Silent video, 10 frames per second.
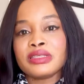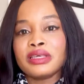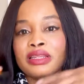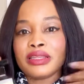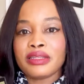
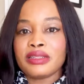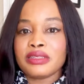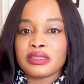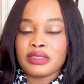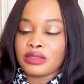and then
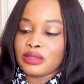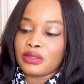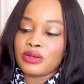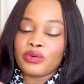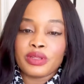the
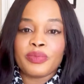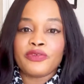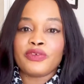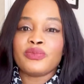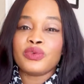eau de
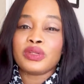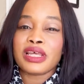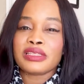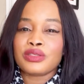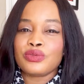perfume would
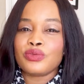last you